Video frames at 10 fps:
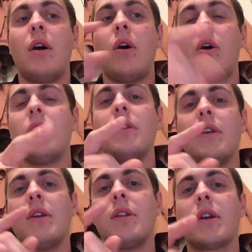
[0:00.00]
In
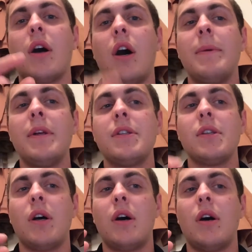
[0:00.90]
the comments,
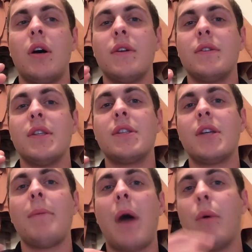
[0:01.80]
this
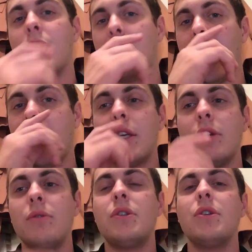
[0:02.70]
time I would like
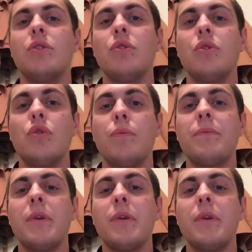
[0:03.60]
you to